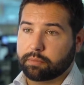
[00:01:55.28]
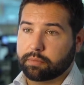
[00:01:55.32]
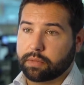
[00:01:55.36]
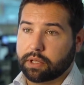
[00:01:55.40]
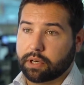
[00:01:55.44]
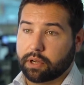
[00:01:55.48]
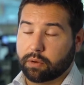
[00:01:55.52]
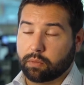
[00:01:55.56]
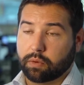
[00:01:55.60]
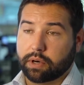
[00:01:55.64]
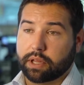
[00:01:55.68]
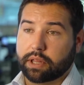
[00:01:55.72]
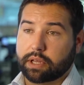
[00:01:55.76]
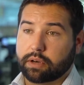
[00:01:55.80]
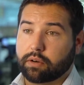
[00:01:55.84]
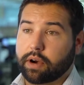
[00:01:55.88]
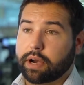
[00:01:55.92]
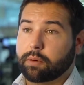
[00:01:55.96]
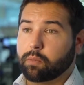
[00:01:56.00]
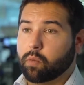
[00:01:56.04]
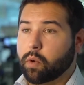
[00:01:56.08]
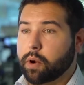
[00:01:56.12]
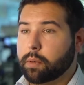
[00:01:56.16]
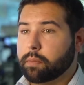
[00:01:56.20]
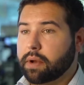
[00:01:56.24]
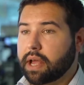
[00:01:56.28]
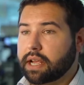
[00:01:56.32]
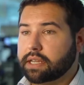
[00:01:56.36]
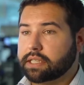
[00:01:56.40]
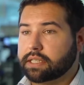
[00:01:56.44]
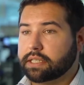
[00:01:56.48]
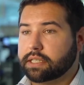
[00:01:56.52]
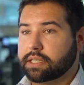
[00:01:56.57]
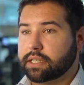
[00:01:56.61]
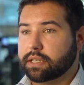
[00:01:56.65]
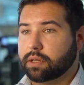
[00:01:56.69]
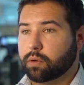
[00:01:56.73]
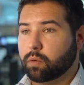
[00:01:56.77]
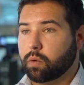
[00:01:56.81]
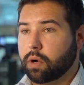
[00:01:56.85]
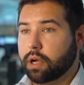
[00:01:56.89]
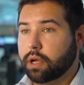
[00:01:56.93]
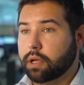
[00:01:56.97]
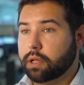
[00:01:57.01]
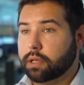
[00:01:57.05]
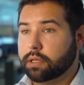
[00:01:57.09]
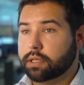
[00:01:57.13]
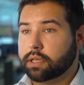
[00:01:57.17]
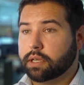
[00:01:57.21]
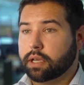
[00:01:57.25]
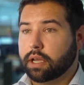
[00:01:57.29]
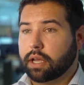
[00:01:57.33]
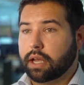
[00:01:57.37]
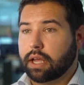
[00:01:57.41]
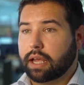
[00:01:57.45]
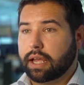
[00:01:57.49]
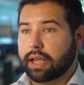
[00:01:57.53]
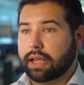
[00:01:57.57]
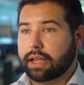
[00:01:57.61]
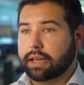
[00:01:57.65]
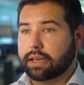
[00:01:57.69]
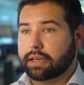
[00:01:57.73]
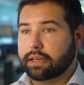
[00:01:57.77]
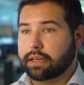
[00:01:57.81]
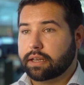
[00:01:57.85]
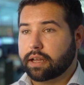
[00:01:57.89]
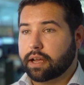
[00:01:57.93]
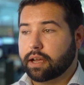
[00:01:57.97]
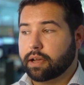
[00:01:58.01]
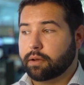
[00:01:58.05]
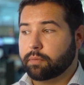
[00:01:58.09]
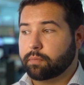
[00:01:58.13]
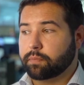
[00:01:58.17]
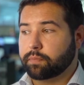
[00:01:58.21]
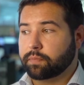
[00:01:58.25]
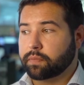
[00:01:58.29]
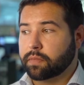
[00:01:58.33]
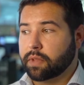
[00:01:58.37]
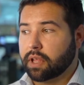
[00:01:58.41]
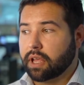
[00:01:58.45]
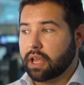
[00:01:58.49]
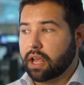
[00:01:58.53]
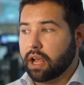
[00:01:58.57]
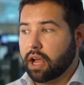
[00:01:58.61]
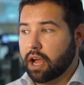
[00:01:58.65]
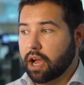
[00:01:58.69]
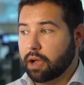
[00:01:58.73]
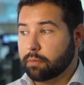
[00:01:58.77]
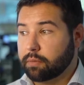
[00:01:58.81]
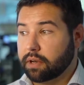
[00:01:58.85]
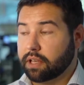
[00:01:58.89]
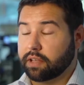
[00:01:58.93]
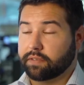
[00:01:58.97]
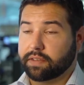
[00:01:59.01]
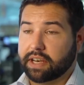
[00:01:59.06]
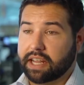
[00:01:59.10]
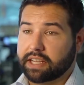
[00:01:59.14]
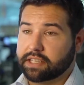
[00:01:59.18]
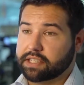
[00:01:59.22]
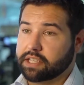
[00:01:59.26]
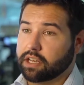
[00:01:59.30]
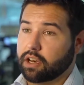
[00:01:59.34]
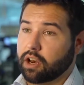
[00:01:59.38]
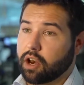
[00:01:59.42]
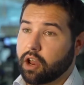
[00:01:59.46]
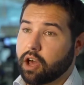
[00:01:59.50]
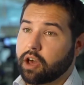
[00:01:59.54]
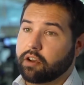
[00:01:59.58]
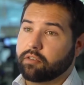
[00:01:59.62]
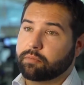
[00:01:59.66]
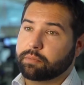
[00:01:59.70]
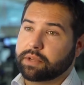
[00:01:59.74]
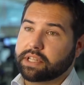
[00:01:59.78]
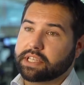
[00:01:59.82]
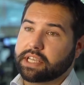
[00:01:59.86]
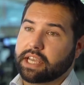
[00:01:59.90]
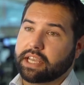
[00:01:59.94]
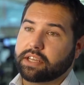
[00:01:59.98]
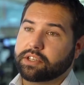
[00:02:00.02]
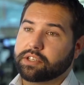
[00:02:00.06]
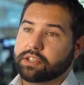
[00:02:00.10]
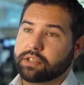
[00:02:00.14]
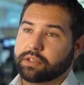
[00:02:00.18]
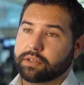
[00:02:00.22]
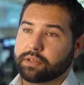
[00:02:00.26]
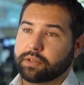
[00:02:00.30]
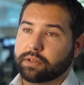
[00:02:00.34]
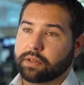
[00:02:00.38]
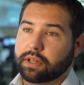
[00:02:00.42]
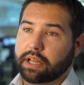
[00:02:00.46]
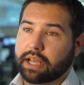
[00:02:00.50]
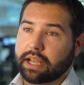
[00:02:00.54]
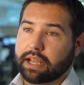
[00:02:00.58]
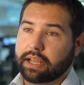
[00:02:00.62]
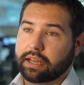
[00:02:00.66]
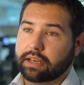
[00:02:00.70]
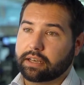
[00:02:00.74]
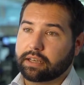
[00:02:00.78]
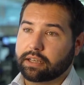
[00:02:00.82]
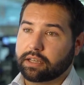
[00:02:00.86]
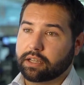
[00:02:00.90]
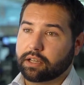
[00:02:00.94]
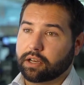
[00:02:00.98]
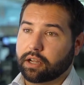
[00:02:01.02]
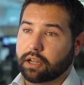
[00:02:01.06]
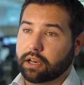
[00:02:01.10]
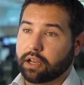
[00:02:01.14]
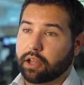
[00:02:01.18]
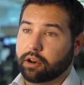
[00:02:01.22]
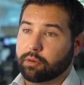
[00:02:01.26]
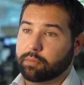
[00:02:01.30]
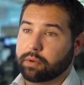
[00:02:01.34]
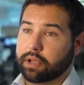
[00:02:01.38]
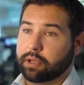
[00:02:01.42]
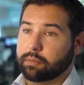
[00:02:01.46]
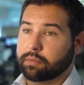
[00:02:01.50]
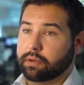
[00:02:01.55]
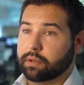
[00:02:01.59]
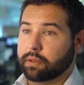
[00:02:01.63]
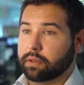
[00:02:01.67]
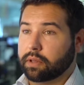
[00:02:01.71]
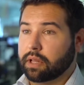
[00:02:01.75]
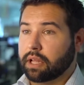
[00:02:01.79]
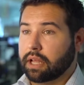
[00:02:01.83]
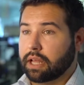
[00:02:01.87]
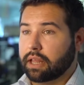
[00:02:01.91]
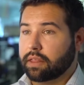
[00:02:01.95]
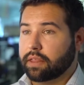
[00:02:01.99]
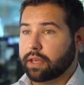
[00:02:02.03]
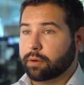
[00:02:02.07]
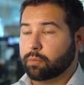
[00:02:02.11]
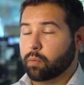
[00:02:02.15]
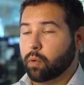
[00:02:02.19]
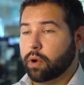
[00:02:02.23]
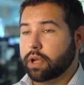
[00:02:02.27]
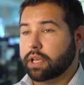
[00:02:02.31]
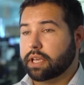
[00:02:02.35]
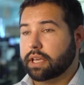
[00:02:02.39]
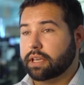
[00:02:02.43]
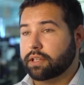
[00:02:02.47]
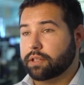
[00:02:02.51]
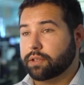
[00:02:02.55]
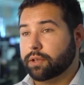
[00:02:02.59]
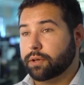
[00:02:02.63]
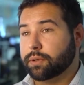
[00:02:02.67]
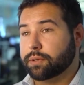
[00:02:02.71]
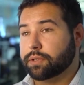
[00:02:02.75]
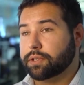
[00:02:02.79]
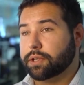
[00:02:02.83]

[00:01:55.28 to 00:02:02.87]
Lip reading: you know, one of the great workplaces in the world. And I believe it has a lot of potential, and, you know, a lot of people that work here do